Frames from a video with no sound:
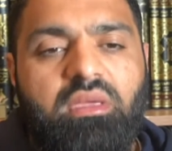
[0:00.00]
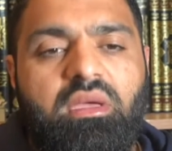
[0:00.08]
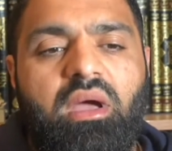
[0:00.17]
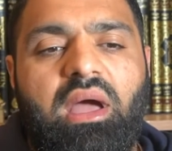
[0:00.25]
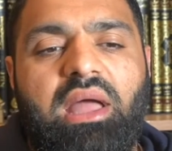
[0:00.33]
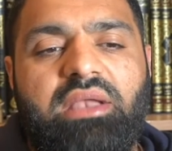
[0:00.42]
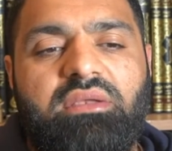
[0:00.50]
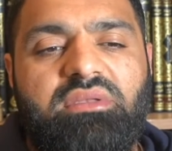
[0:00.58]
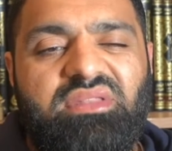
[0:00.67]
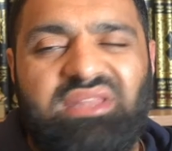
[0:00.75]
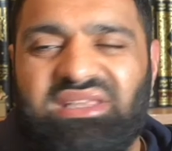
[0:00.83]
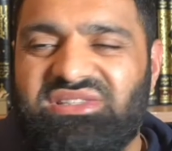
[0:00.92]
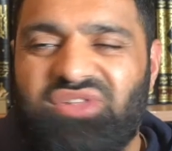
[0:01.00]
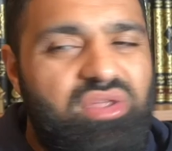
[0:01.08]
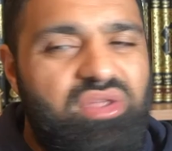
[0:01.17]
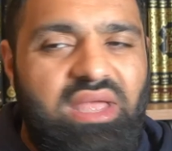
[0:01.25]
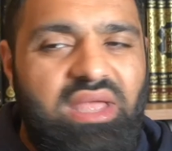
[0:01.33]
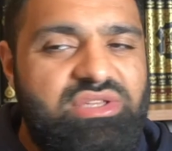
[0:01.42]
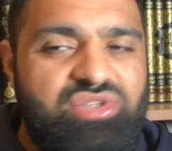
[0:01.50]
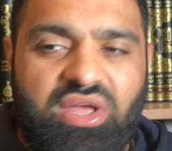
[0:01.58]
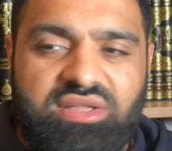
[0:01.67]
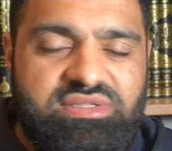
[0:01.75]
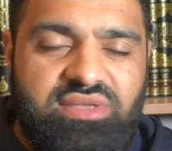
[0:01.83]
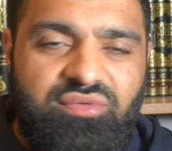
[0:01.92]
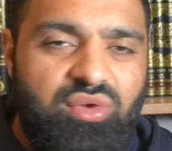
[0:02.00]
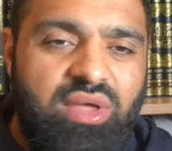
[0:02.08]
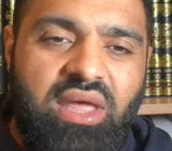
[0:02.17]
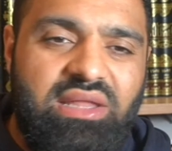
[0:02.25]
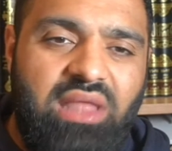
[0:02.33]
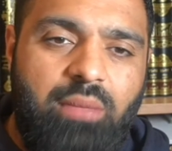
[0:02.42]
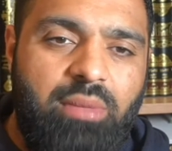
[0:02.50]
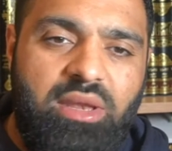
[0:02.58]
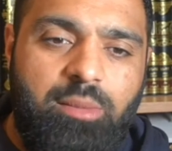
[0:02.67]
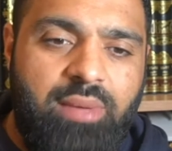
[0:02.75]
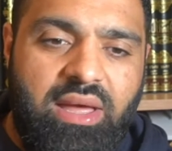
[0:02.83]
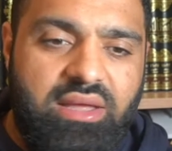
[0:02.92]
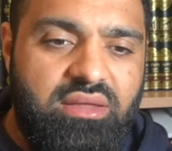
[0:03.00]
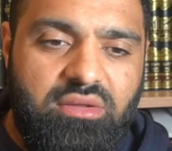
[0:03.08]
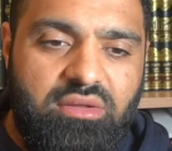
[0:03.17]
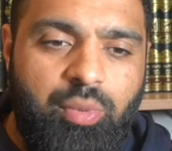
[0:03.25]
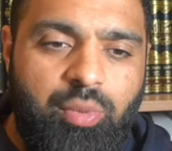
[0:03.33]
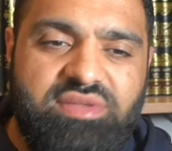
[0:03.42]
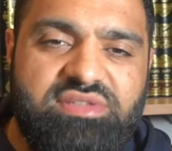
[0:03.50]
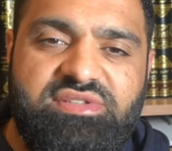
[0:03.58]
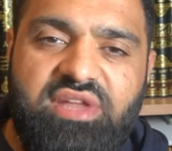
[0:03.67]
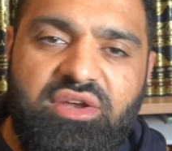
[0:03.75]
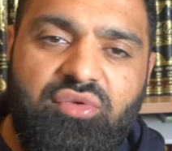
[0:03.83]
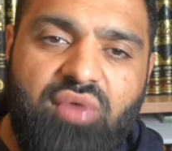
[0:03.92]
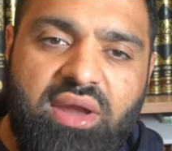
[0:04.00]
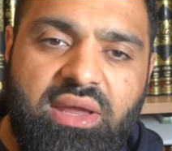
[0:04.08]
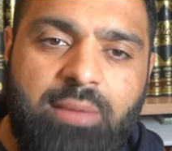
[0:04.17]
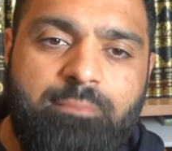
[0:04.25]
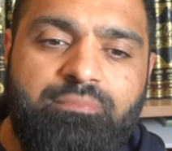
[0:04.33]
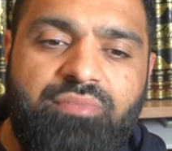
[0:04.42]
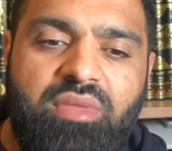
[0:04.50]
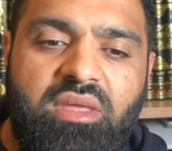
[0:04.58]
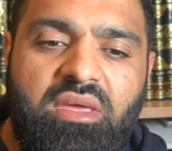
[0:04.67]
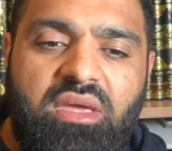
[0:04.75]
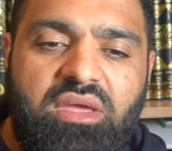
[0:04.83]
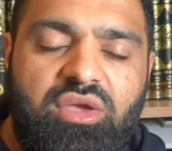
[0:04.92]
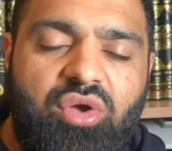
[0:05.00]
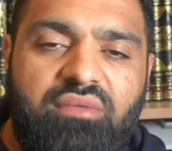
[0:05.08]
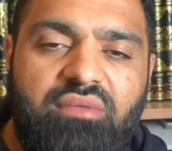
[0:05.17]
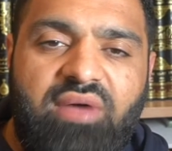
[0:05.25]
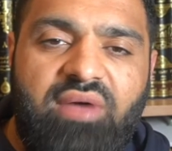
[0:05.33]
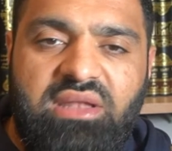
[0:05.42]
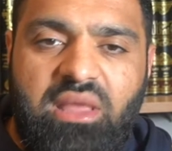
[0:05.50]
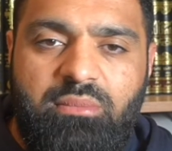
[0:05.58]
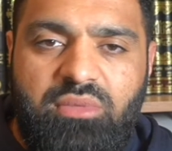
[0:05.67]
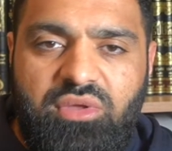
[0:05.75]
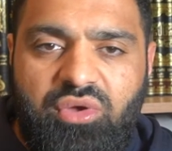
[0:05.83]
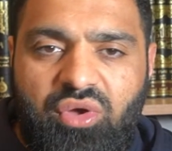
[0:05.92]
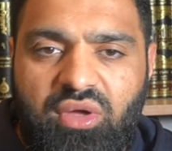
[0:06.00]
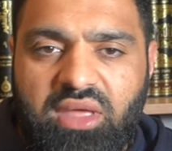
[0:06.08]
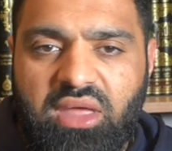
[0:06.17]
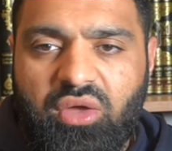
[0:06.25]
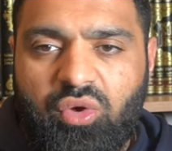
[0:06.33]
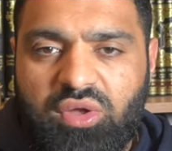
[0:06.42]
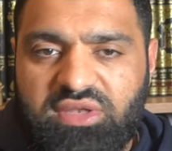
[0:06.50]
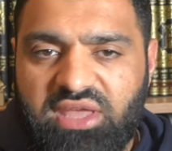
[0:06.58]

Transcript: and there's not any chance of you getting that money back. The person's done a runner. You can't find them, you can't get in contact